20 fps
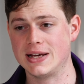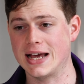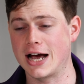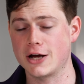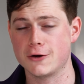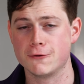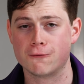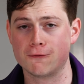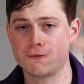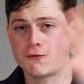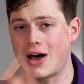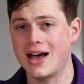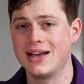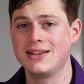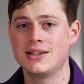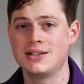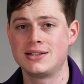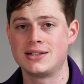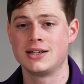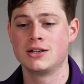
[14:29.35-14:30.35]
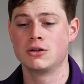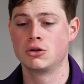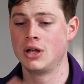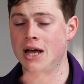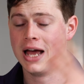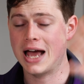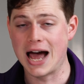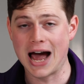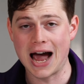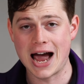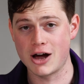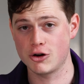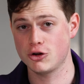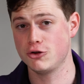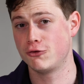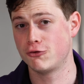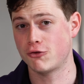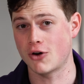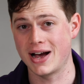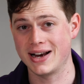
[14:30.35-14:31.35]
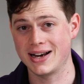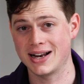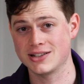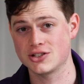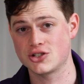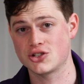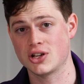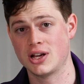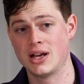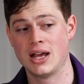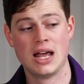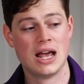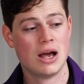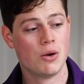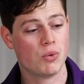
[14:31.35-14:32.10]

how you find the deal, how you finance it,